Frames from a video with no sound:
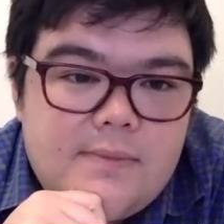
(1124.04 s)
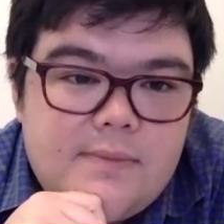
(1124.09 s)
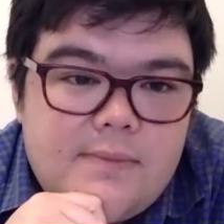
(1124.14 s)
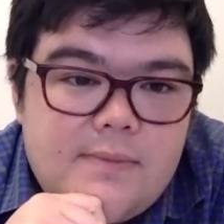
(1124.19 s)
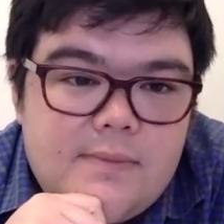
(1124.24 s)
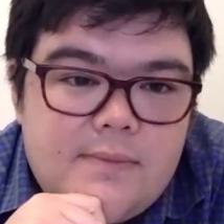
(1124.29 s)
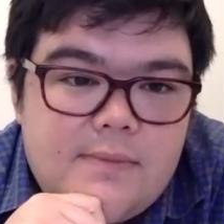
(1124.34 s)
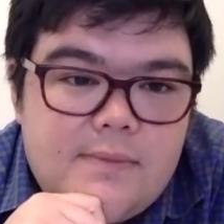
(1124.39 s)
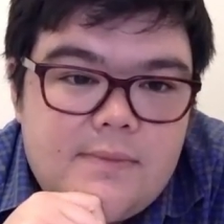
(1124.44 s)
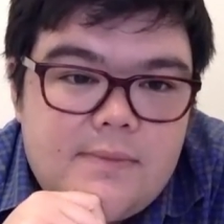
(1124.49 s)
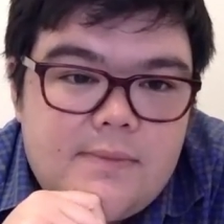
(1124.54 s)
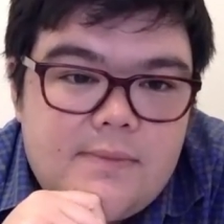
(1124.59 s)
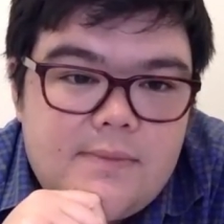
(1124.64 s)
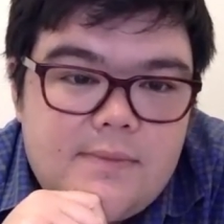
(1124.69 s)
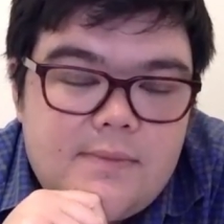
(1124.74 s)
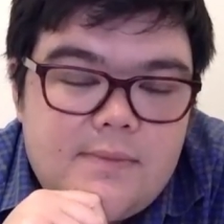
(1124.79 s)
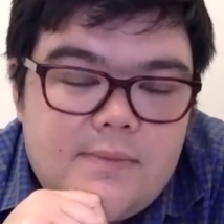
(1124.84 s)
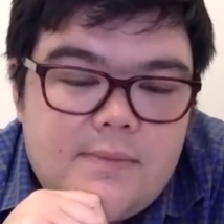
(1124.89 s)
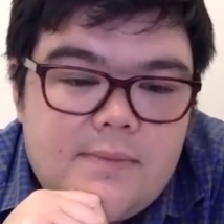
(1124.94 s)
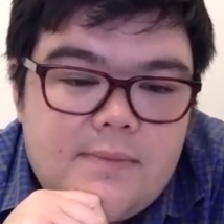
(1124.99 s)

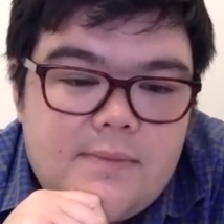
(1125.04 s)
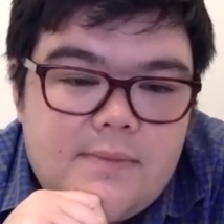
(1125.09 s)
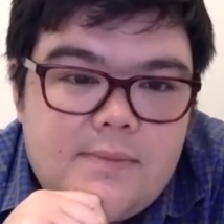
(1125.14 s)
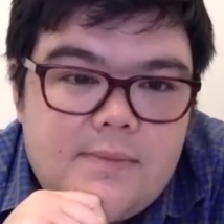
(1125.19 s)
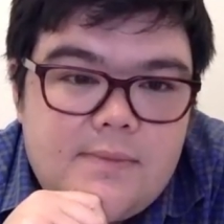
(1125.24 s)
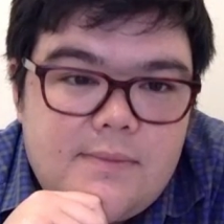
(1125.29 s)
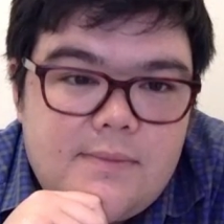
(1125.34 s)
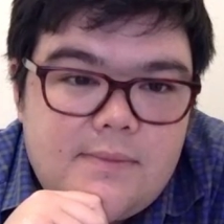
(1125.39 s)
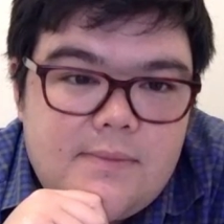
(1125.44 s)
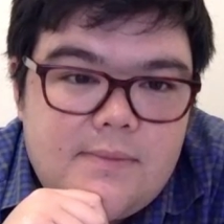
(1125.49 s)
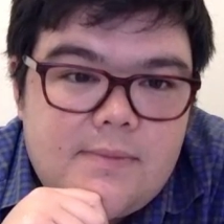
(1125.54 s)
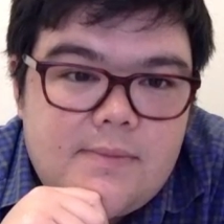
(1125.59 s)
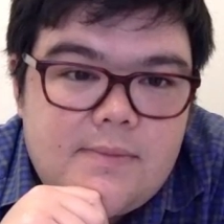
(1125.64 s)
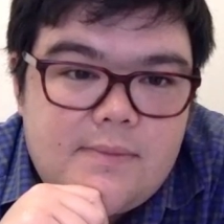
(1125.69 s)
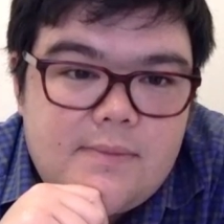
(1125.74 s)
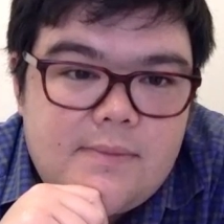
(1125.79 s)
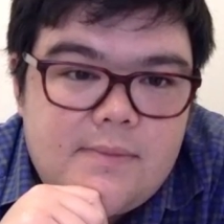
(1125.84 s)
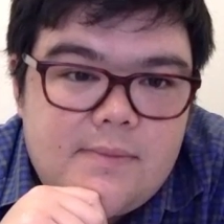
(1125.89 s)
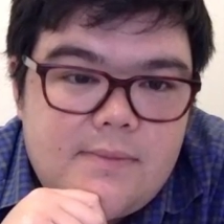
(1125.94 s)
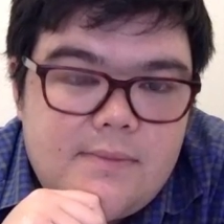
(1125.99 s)

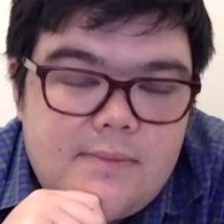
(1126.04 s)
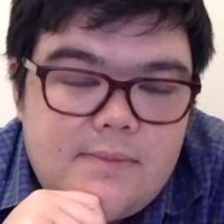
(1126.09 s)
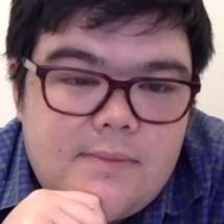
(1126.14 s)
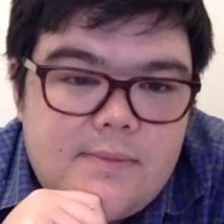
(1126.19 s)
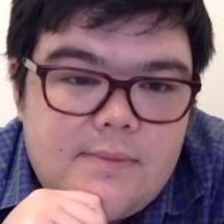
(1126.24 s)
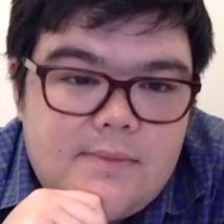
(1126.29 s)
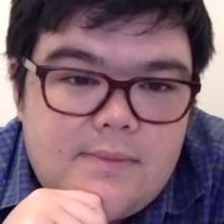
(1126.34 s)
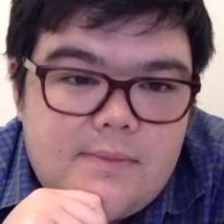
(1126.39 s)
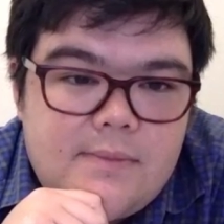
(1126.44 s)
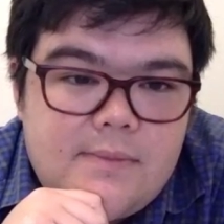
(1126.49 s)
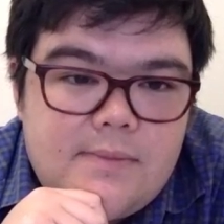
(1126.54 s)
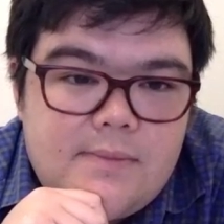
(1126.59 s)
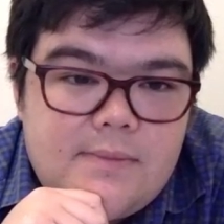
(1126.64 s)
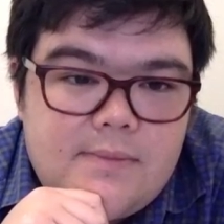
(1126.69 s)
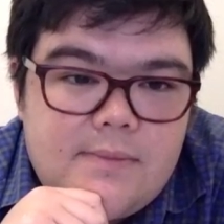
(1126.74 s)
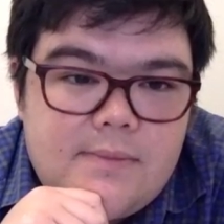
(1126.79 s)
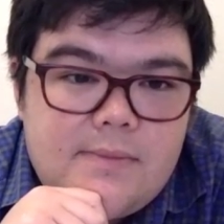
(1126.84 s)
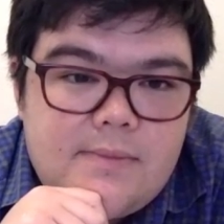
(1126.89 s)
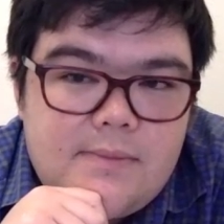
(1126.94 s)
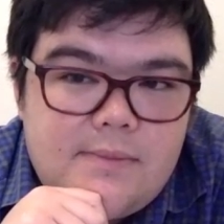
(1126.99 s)

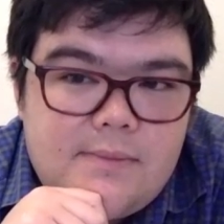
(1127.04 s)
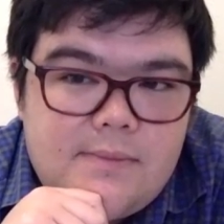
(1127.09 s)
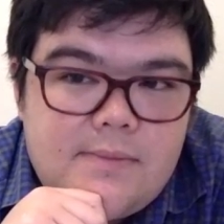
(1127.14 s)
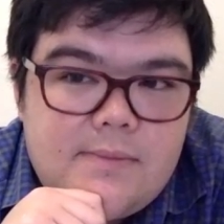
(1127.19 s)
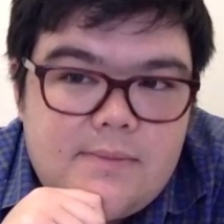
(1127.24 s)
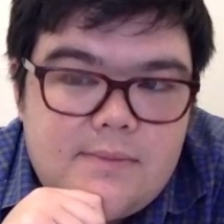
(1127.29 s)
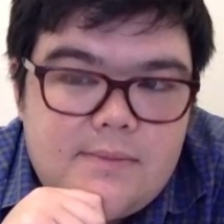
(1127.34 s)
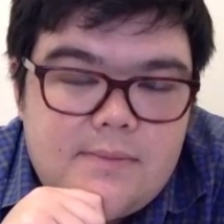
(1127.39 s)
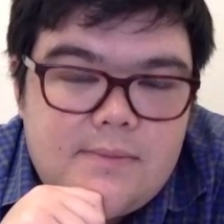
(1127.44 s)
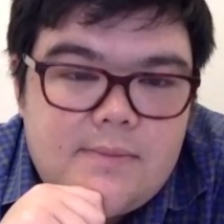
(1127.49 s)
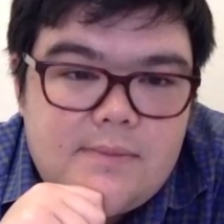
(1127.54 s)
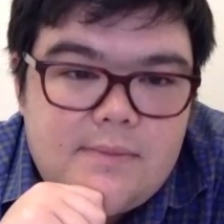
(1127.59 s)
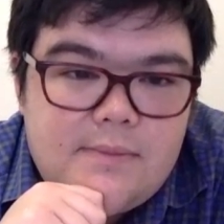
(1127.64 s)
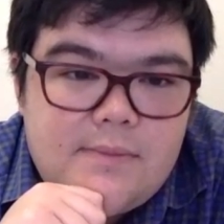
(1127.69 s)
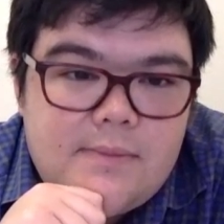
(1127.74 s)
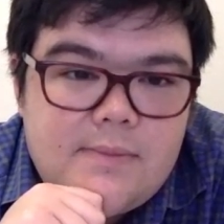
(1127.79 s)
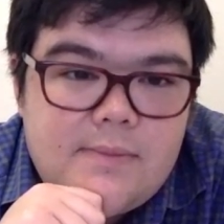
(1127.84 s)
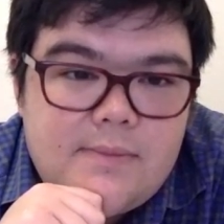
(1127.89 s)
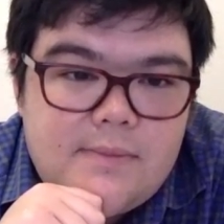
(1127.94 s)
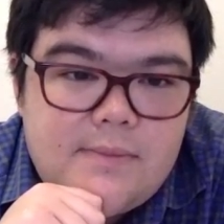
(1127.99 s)

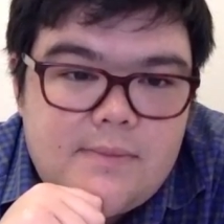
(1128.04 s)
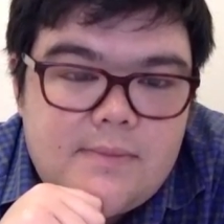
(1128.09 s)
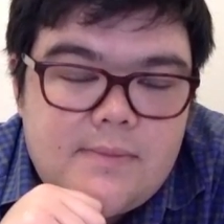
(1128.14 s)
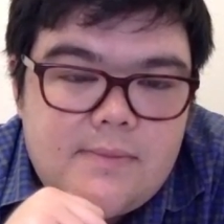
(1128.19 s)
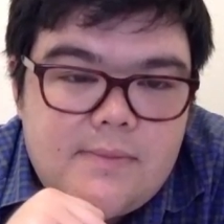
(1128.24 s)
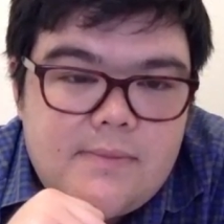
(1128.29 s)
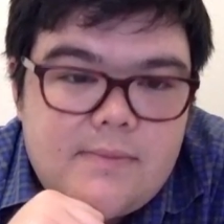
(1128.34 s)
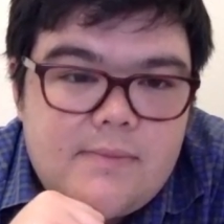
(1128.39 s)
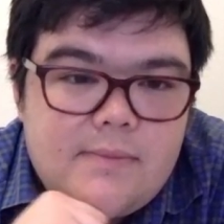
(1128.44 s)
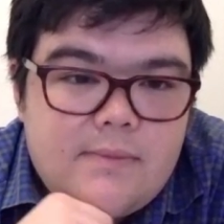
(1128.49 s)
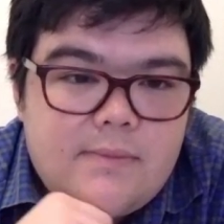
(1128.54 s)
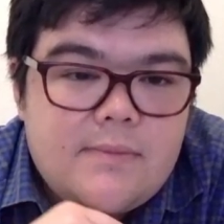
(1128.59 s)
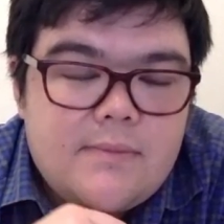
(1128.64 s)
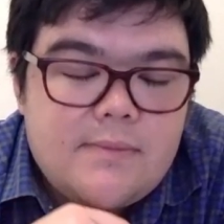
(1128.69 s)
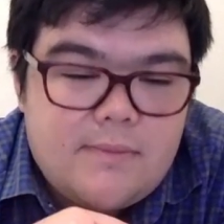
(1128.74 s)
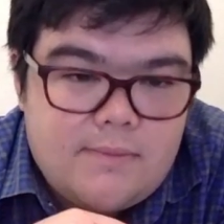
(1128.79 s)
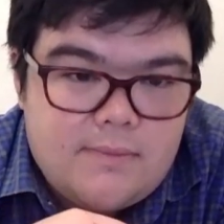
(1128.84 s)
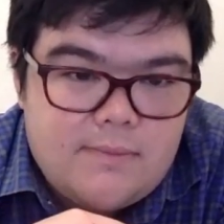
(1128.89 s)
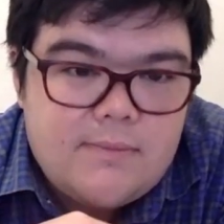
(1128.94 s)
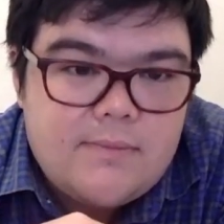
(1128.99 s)

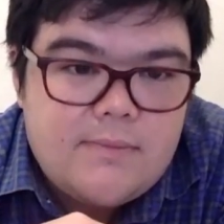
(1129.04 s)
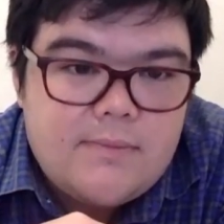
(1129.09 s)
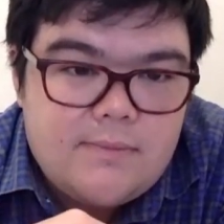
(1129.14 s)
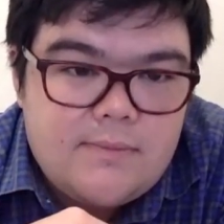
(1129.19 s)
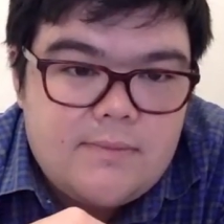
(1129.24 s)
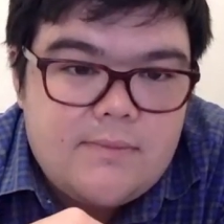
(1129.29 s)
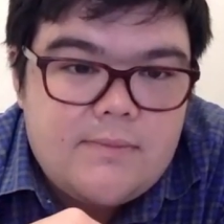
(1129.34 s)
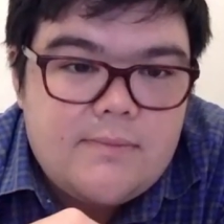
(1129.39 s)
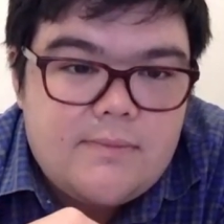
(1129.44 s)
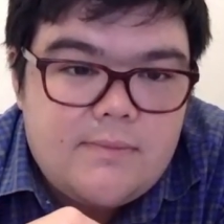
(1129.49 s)
This person isn't speaking.